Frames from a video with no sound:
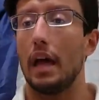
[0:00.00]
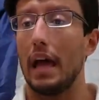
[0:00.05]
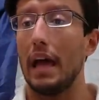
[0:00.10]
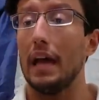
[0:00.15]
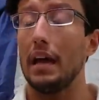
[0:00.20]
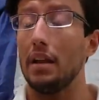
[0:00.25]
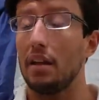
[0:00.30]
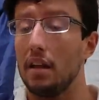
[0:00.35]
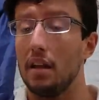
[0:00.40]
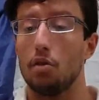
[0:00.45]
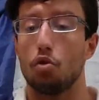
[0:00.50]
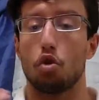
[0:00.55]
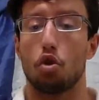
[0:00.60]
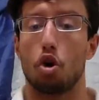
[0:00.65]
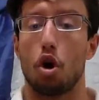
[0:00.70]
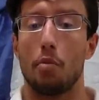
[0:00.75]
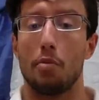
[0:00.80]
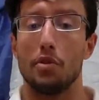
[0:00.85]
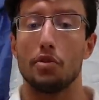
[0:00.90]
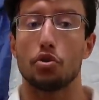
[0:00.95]
And in the
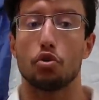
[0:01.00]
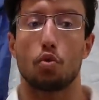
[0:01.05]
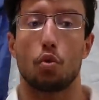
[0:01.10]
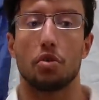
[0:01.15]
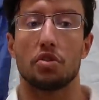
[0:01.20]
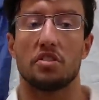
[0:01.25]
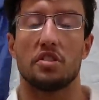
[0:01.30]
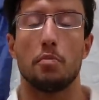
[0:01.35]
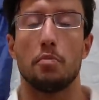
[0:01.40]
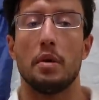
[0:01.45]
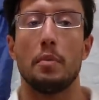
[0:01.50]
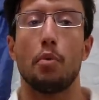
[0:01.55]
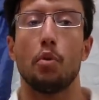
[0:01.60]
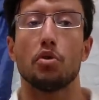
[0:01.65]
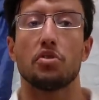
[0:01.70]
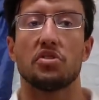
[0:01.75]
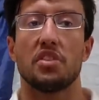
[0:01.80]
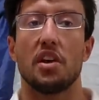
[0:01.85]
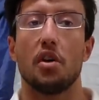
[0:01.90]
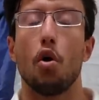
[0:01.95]
comments, you'll see
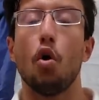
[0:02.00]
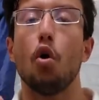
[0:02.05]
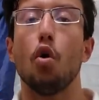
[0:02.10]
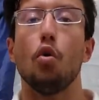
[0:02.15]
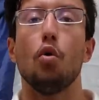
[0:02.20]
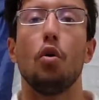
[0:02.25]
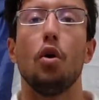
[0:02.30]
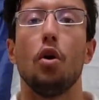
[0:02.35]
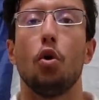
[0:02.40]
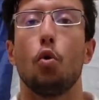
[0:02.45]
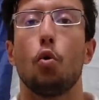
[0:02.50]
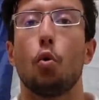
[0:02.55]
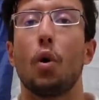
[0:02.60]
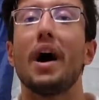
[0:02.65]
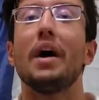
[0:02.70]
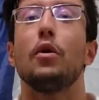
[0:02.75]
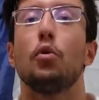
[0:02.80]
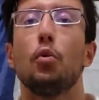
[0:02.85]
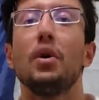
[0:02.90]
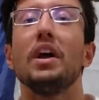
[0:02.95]
people say, oh,
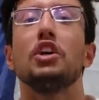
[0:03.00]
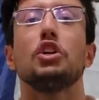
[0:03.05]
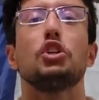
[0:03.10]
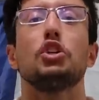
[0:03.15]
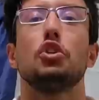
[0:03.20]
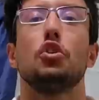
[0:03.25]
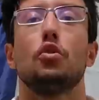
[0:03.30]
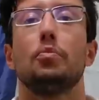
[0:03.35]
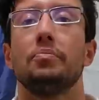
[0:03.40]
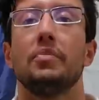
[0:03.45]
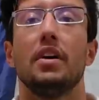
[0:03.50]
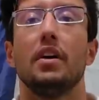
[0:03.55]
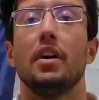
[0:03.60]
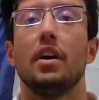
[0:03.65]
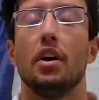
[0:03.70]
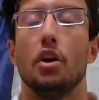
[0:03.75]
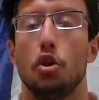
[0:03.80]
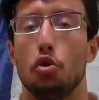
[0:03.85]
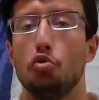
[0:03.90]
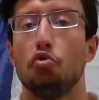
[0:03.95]
ra- ratio.
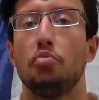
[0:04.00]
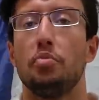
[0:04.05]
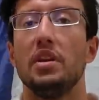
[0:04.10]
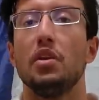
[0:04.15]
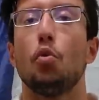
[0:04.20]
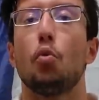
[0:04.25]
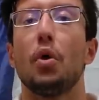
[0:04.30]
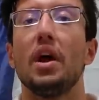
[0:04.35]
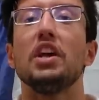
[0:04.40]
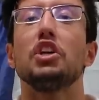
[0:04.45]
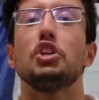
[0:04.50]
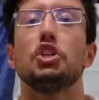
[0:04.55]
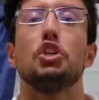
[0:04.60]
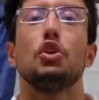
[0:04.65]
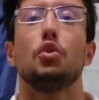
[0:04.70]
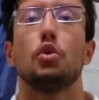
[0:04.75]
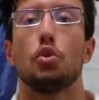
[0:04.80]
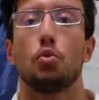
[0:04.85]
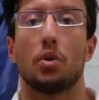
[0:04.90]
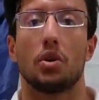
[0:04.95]
You've been
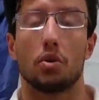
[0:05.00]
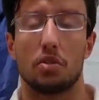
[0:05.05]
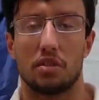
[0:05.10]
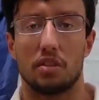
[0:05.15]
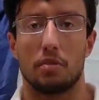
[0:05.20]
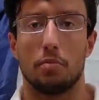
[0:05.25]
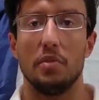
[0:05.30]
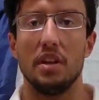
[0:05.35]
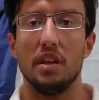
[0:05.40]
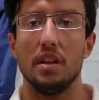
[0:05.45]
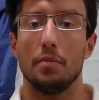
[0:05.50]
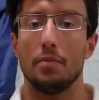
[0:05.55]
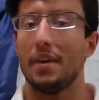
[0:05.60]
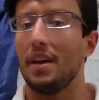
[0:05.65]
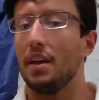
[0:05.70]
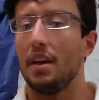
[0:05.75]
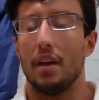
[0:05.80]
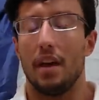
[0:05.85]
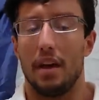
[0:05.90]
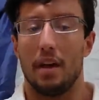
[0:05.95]
ratioed. What does it mean?
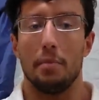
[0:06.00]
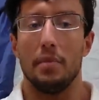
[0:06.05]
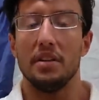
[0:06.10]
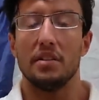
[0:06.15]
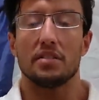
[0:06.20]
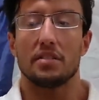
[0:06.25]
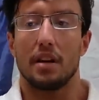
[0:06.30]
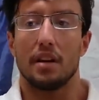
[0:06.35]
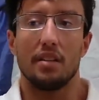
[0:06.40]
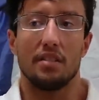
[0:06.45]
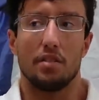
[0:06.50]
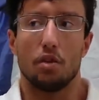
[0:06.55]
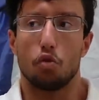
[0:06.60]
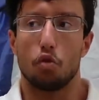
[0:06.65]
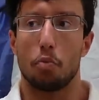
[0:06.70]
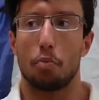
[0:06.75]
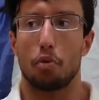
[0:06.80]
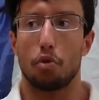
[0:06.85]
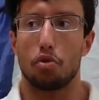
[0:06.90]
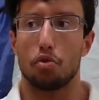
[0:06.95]
It means that the
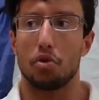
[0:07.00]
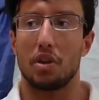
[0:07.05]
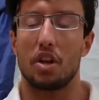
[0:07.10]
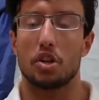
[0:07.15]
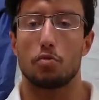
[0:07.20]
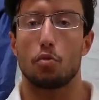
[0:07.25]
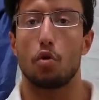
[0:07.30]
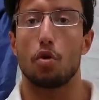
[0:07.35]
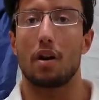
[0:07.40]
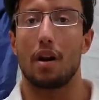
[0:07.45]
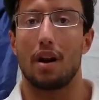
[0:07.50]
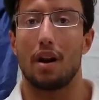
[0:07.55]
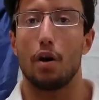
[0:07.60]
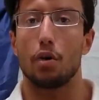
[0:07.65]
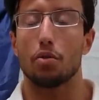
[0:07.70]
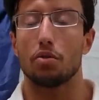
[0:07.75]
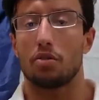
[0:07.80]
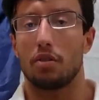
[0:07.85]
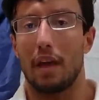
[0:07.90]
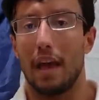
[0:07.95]
other person has more
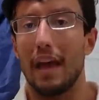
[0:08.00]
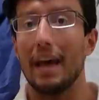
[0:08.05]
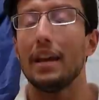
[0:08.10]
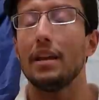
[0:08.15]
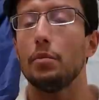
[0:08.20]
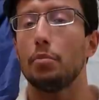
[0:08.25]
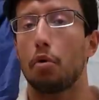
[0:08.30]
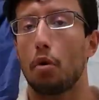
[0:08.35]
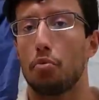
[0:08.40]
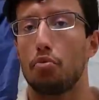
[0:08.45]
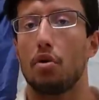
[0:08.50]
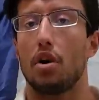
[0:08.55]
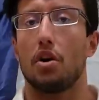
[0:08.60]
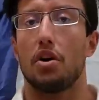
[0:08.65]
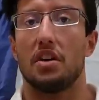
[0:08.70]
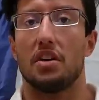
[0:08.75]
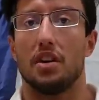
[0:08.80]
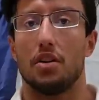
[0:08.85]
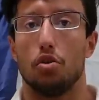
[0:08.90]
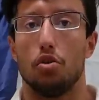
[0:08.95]
clout and
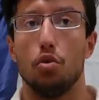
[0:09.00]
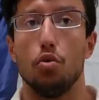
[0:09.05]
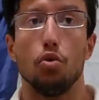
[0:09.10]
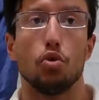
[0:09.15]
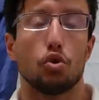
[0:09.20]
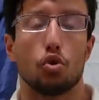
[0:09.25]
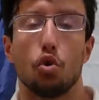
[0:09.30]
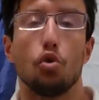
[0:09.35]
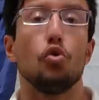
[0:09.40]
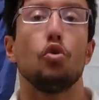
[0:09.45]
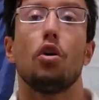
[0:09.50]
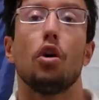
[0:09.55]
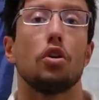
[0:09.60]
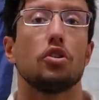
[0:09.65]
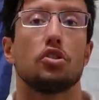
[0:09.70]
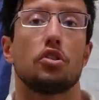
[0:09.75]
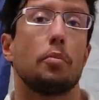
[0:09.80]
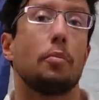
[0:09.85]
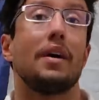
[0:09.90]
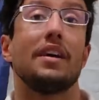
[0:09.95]
popularity than you, so you
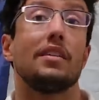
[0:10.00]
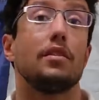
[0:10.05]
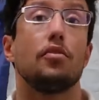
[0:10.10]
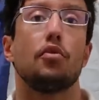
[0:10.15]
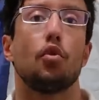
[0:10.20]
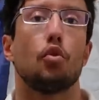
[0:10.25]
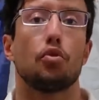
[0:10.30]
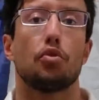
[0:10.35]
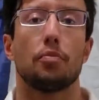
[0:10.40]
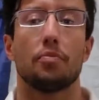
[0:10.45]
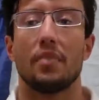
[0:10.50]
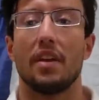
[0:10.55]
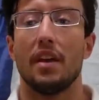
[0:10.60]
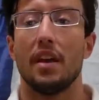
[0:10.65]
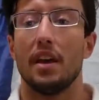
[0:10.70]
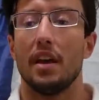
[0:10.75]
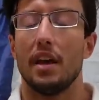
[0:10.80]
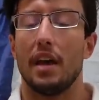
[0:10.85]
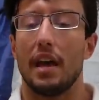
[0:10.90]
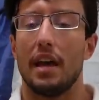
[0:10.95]
lost by default.
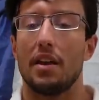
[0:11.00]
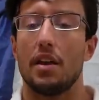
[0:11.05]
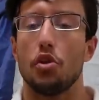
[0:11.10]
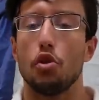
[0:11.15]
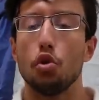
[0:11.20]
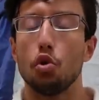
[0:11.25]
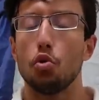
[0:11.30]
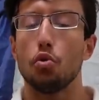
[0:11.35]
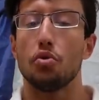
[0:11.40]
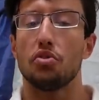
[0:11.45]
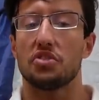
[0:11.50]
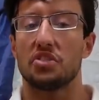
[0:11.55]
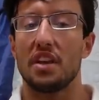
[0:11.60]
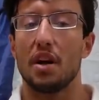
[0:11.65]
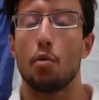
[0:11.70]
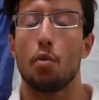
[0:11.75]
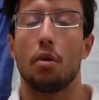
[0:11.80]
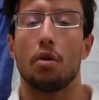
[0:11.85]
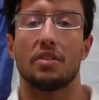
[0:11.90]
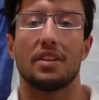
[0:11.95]
And you could say,
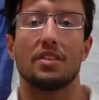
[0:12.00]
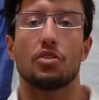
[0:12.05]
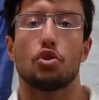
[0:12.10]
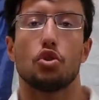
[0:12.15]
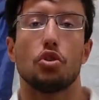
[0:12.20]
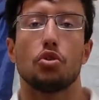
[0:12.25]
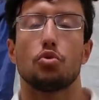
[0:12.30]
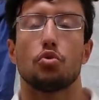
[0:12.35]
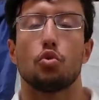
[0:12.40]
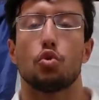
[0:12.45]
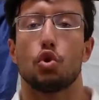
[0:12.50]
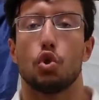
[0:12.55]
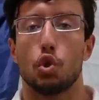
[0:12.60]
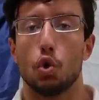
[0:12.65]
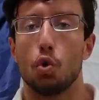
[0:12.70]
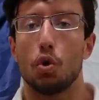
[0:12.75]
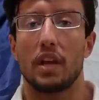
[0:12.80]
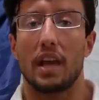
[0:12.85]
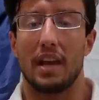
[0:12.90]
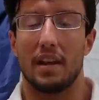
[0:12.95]
well, that's just a
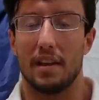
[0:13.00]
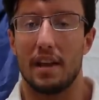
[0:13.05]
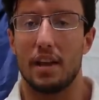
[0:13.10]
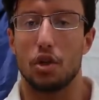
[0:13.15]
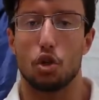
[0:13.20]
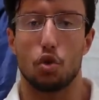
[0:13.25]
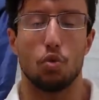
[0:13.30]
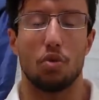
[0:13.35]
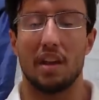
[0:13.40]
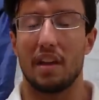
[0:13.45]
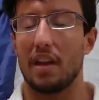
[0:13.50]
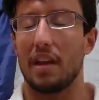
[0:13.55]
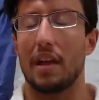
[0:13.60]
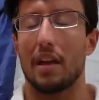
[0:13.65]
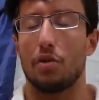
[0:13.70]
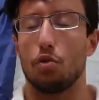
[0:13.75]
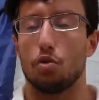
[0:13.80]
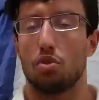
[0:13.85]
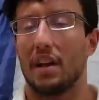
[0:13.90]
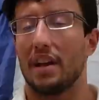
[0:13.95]
joke, NH. You taking
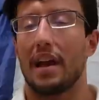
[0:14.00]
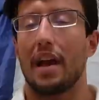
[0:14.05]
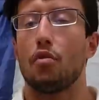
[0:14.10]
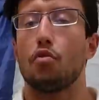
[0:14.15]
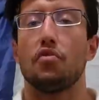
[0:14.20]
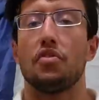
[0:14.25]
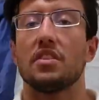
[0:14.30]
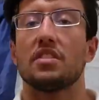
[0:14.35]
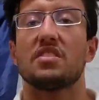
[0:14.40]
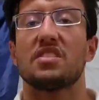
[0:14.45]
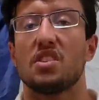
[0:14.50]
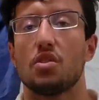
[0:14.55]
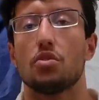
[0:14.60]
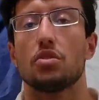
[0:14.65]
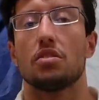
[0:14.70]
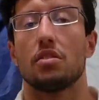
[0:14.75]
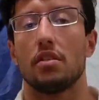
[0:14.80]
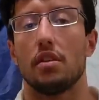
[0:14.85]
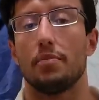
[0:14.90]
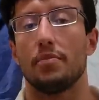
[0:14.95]
you take everything
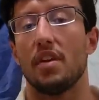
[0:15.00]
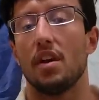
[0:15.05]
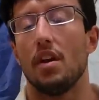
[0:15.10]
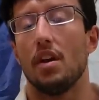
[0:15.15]
seriously.